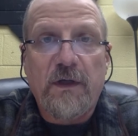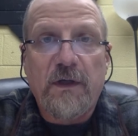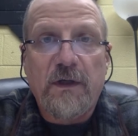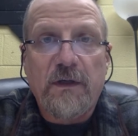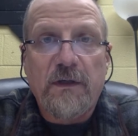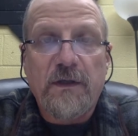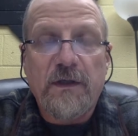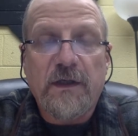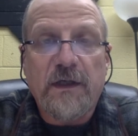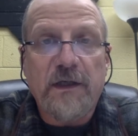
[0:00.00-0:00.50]

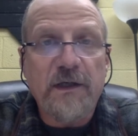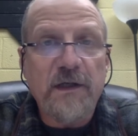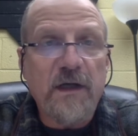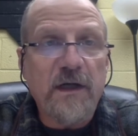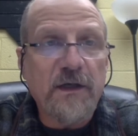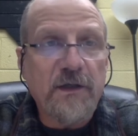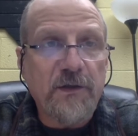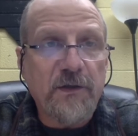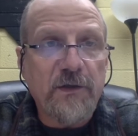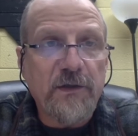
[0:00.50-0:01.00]
The
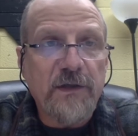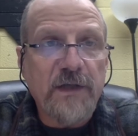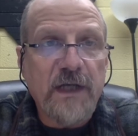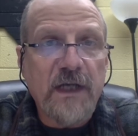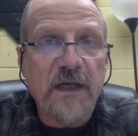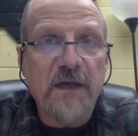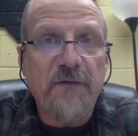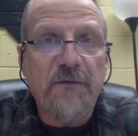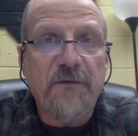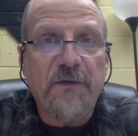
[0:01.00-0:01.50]
conductors
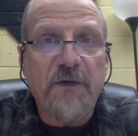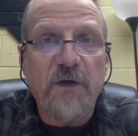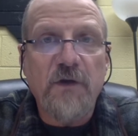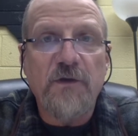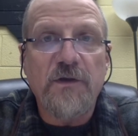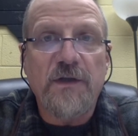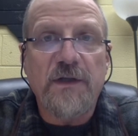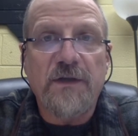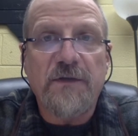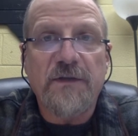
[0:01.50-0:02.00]
hid
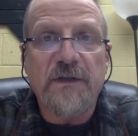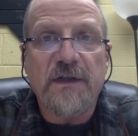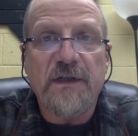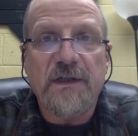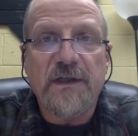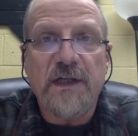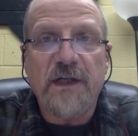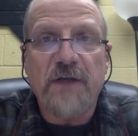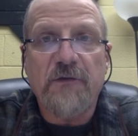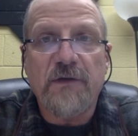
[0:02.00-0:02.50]
fugitives in
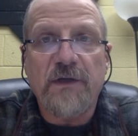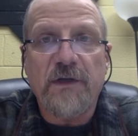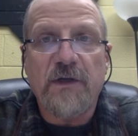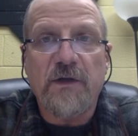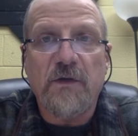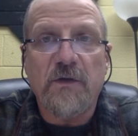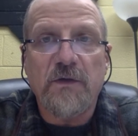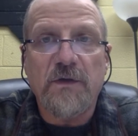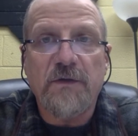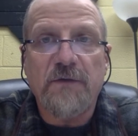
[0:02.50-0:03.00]
secret
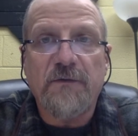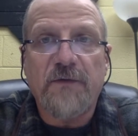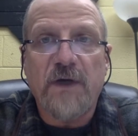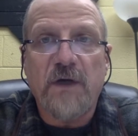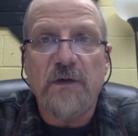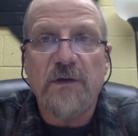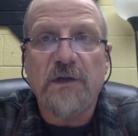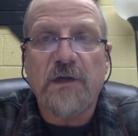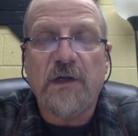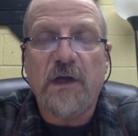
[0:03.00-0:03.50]
tunnels and
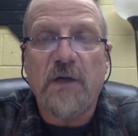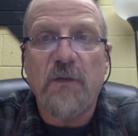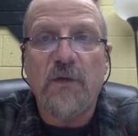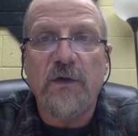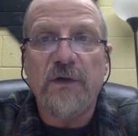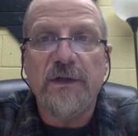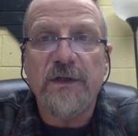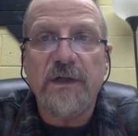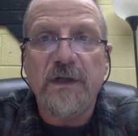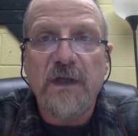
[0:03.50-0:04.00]
false
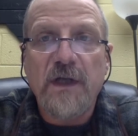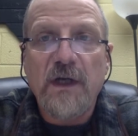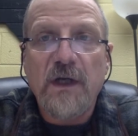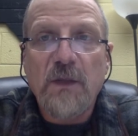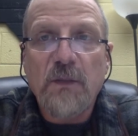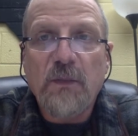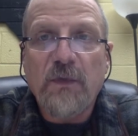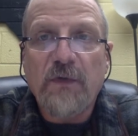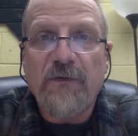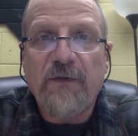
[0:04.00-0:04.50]
cupboards,
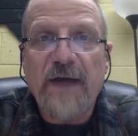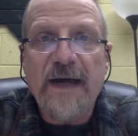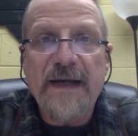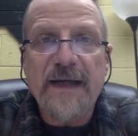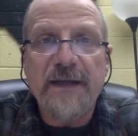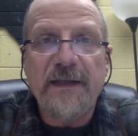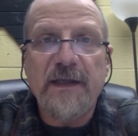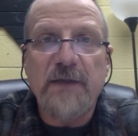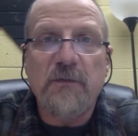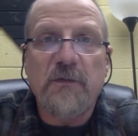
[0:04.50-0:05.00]

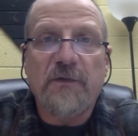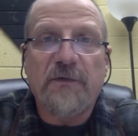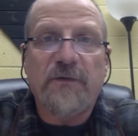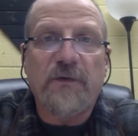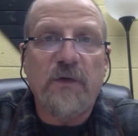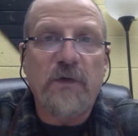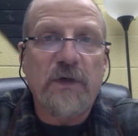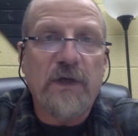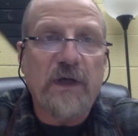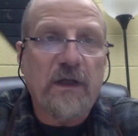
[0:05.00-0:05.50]
provided them with
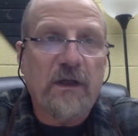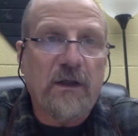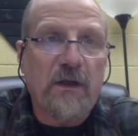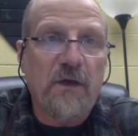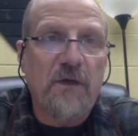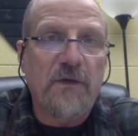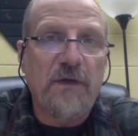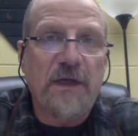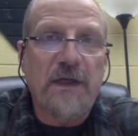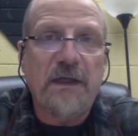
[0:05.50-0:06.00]
food and
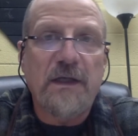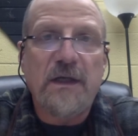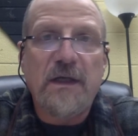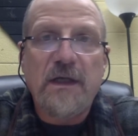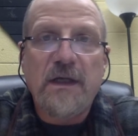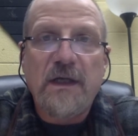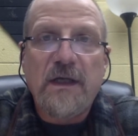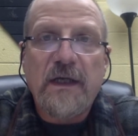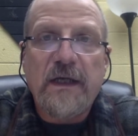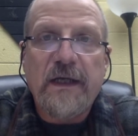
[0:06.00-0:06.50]
clothing,
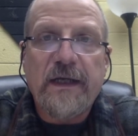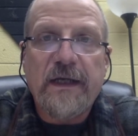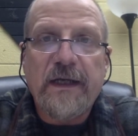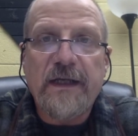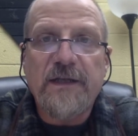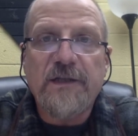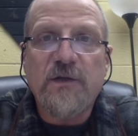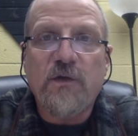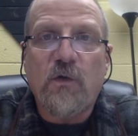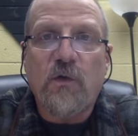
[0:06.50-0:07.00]
and
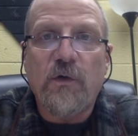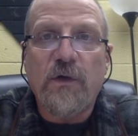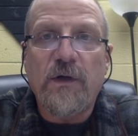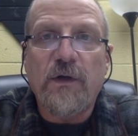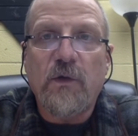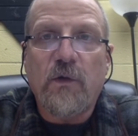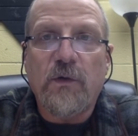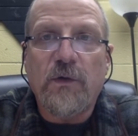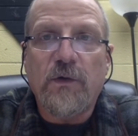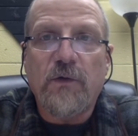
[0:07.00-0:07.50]

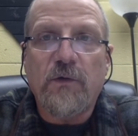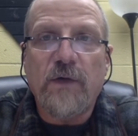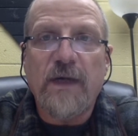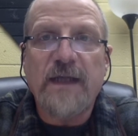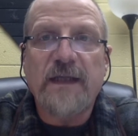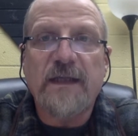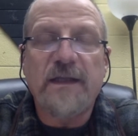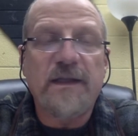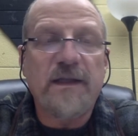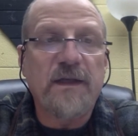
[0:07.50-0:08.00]
escorted or
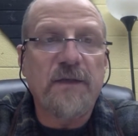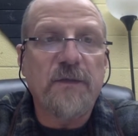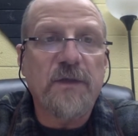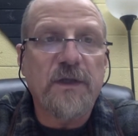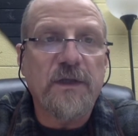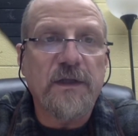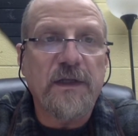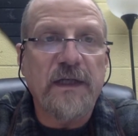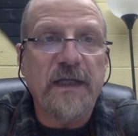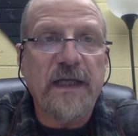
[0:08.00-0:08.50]
directed them
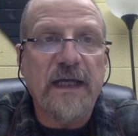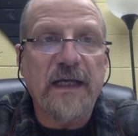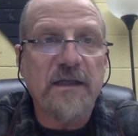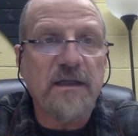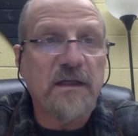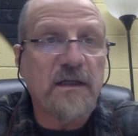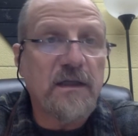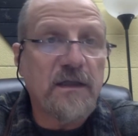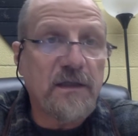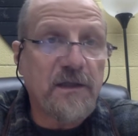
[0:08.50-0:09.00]
to the
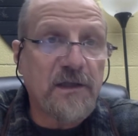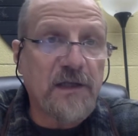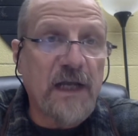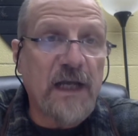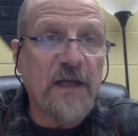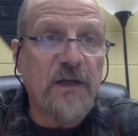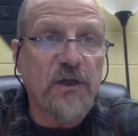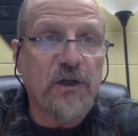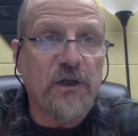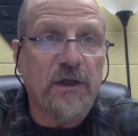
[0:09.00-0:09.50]
next
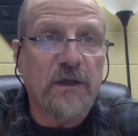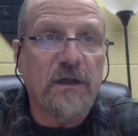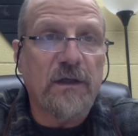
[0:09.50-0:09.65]
station